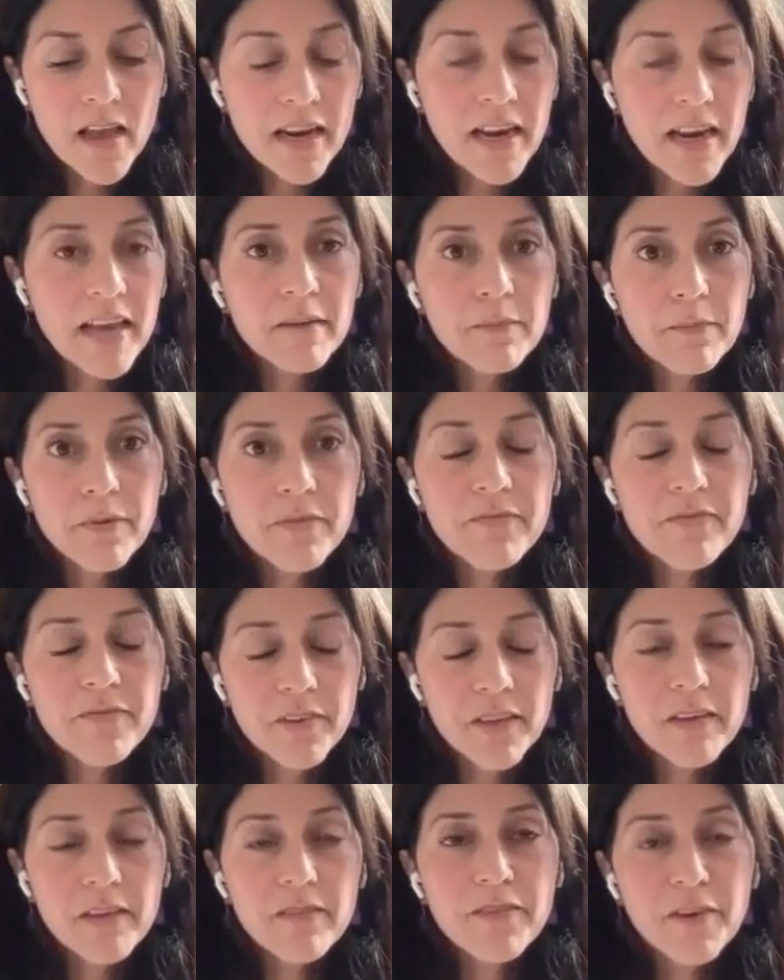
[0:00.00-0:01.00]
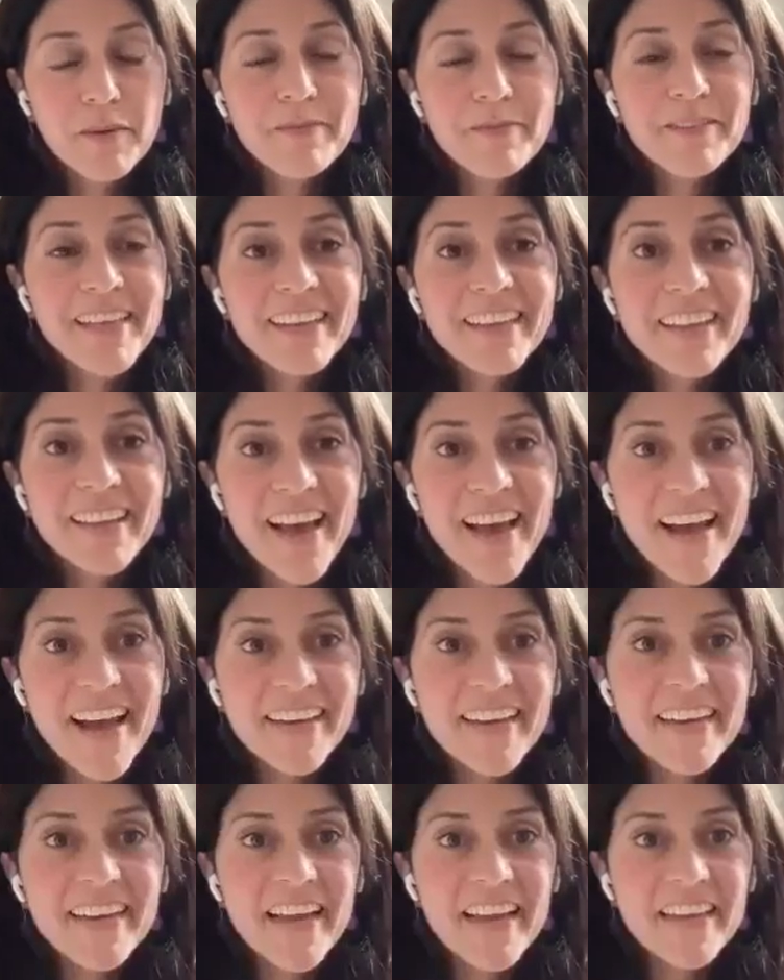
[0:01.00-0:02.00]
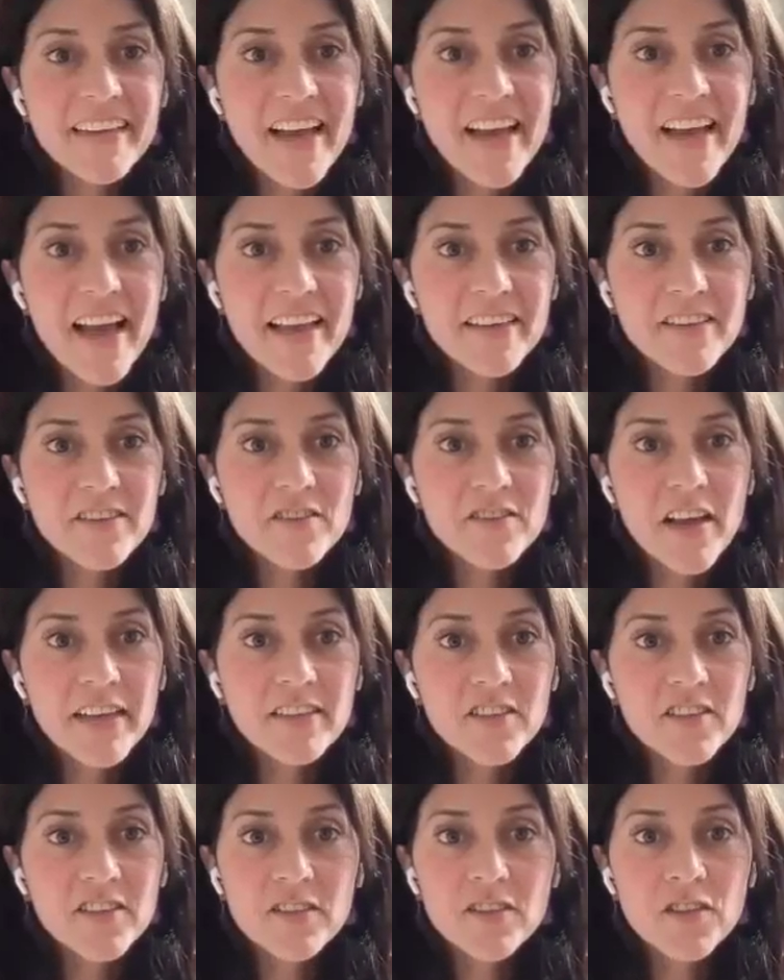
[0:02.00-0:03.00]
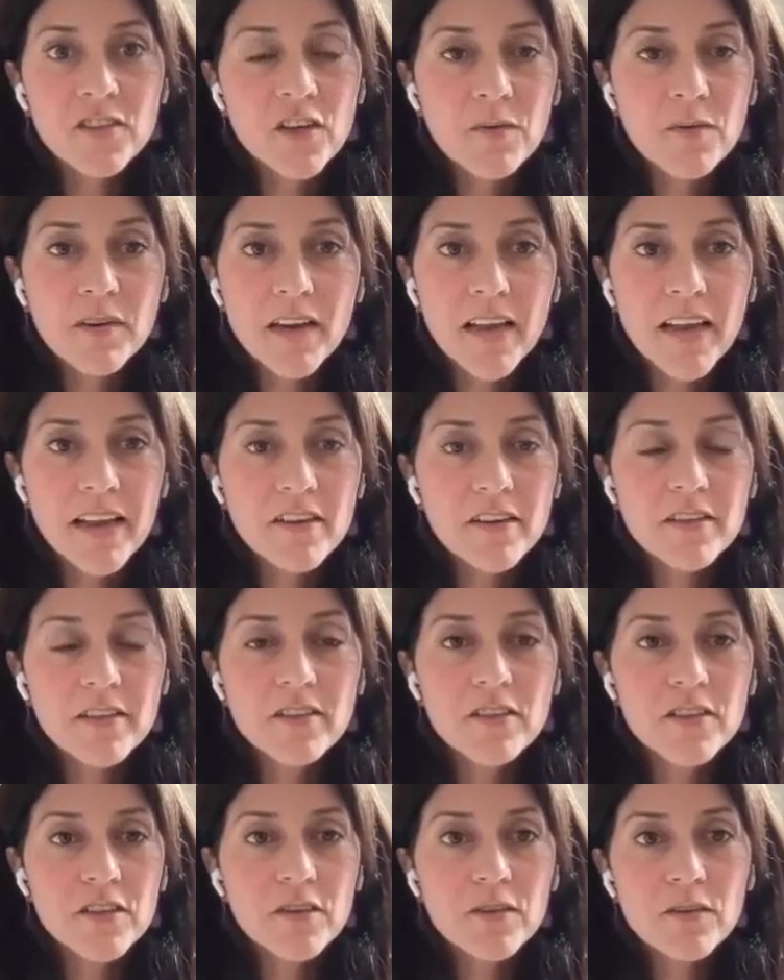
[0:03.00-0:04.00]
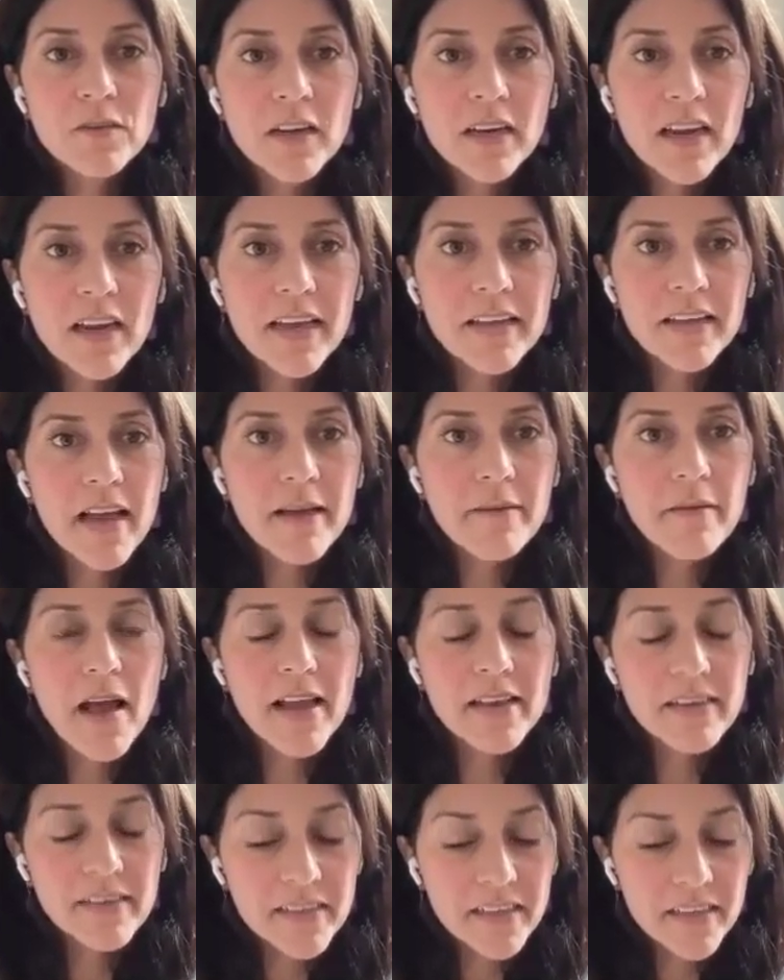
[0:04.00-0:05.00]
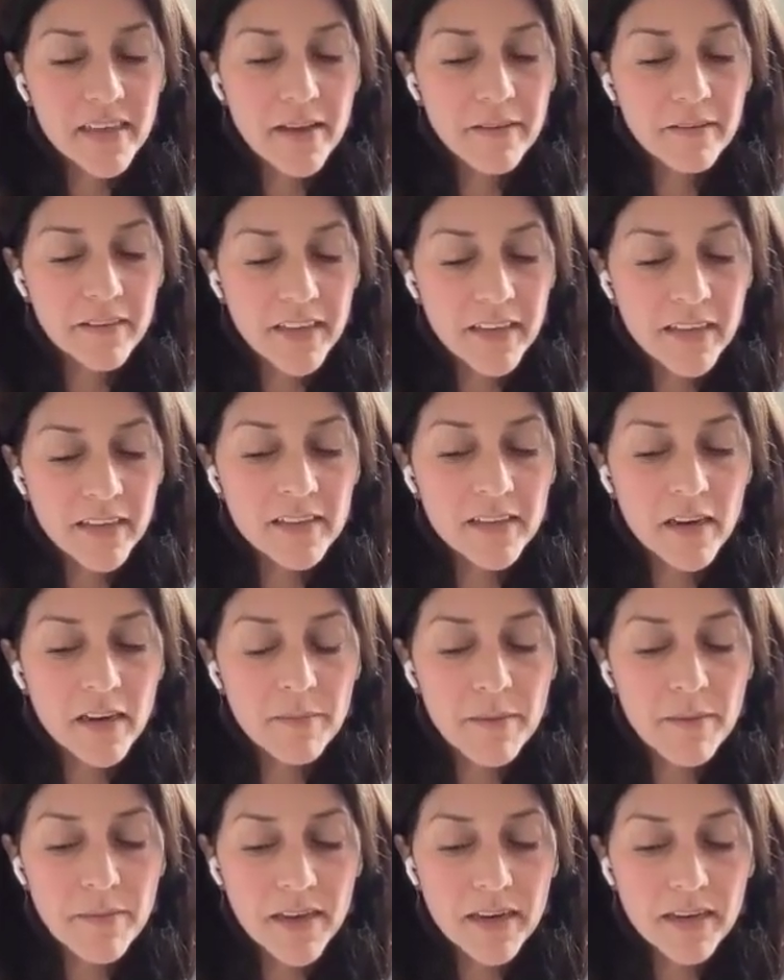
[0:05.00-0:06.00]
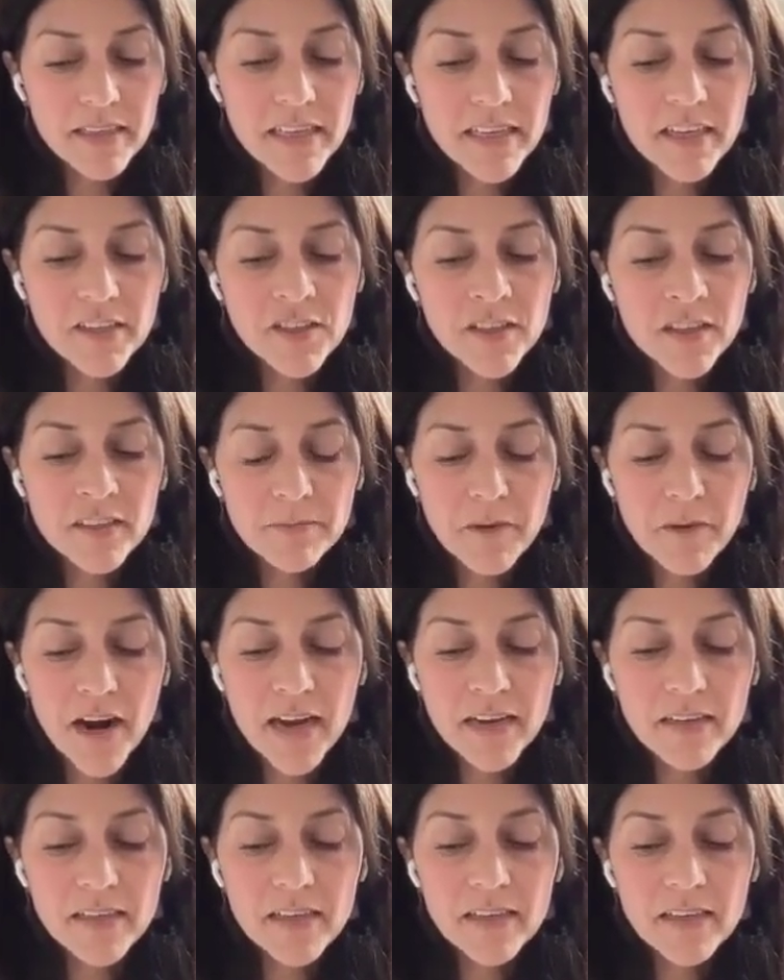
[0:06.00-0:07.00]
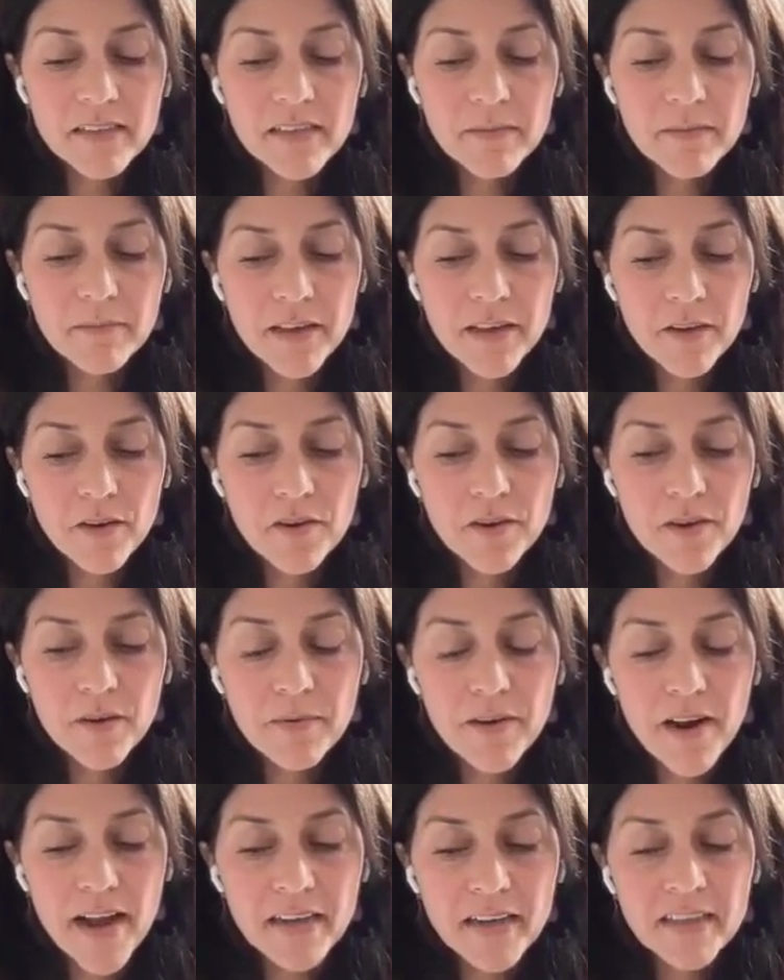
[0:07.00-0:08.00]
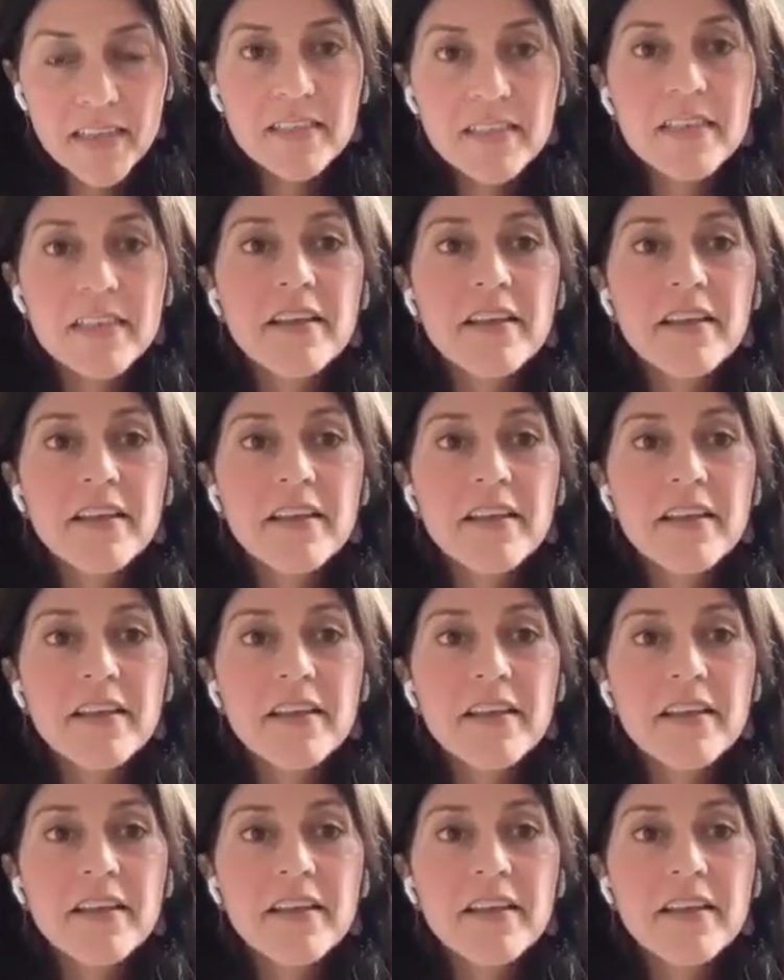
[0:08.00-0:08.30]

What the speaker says: and I had a really firm deadline, and I just took what I could do. And I leaned in on my meditation practice and my yoga practice.